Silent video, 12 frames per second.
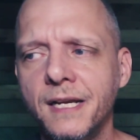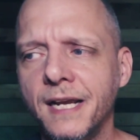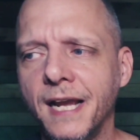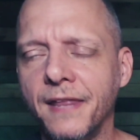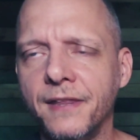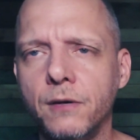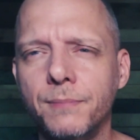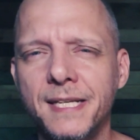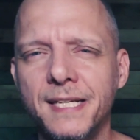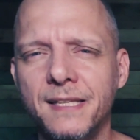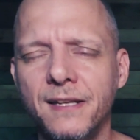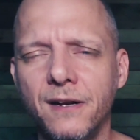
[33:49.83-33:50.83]
and they'll be
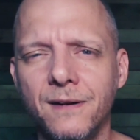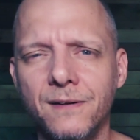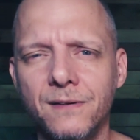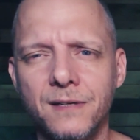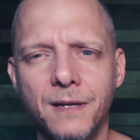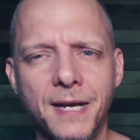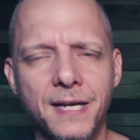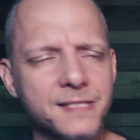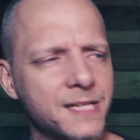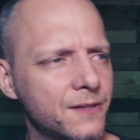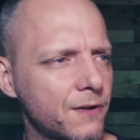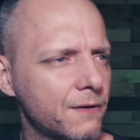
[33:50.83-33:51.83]
in there about
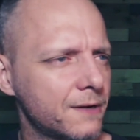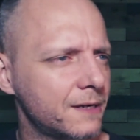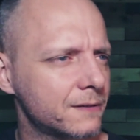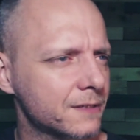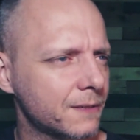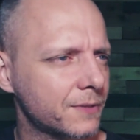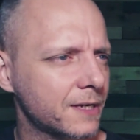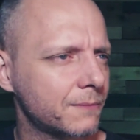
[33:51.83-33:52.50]
10:30 or something,